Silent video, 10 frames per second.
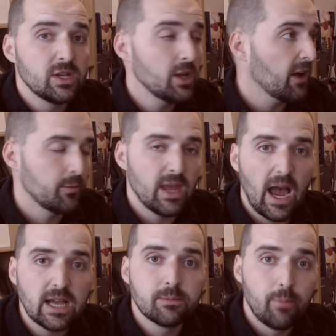You don't have to be
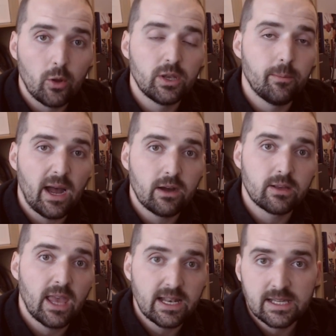as bothered
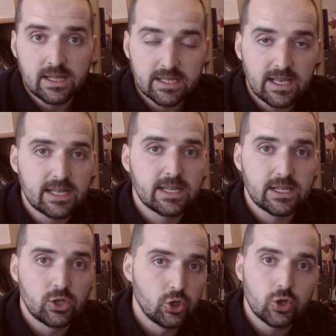about getting the
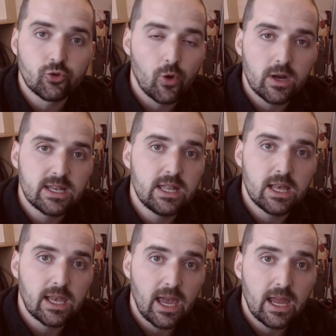settings just right in the
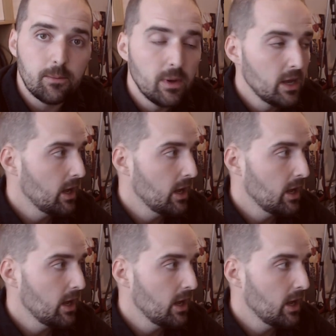game